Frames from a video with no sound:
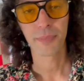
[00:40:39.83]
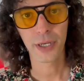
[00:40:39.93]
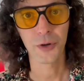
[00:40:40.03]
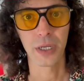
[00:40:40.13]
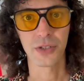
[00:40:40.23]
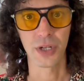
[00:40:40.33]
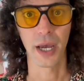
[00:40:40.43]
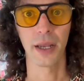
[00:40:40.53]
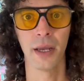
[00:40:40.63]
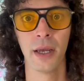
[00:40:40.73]
period
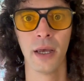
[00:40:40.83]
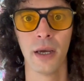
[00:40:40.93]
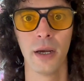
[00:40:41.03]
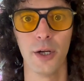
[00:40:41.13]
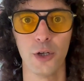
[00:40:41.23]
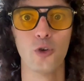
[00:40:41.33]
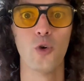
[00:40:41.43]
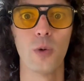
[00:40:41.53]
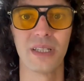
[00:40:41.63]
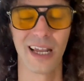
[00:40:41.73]
tonight. Are you
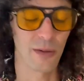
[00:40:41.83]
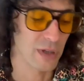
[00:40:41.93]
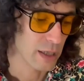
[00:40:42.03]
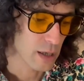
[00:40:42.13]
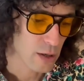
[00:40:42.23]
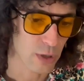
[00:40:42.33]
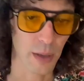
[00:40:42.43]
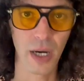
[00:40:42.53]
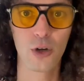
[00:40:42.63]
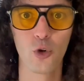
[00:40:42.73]
cool with that? I'd be like, not only
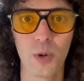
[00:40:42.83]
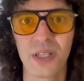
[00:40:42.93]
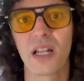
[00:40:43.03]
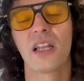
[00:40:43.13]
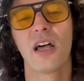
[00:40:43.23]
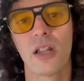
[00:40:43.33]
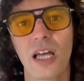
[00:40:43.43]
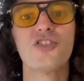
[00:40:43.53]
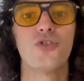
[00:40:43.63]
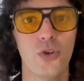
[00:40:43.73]
am I cool with it, I lo-
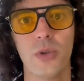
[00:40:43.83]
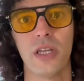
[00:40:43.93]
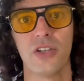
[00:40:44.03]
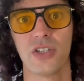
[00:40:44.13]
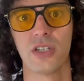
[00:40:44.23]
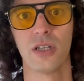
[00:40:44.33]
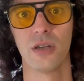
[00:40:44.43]
let's do this.